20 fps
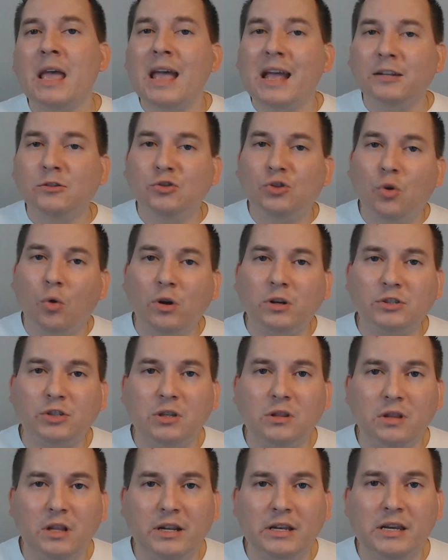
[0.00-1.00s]
And George
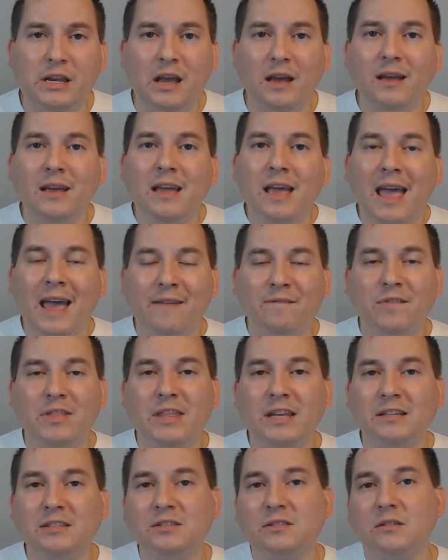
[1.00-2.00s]
and Lydia have
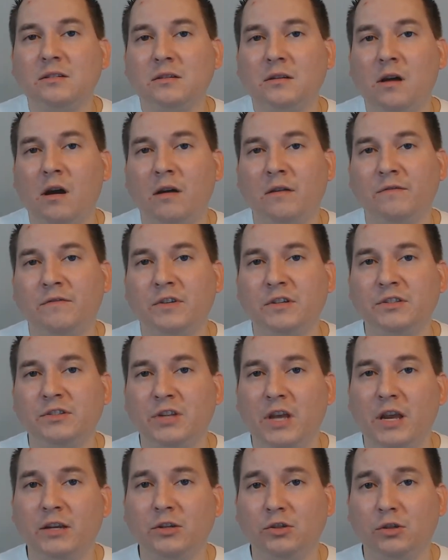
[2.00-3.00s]
this
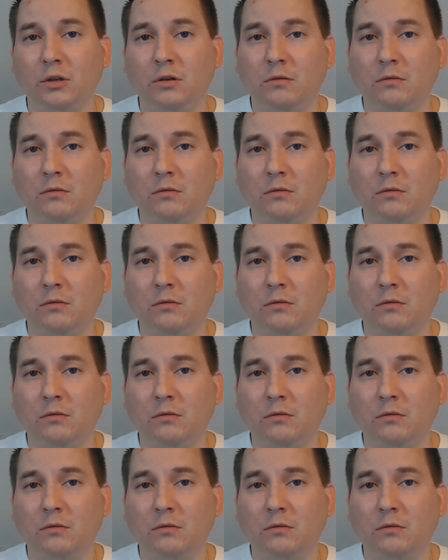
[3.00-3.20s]
conversation.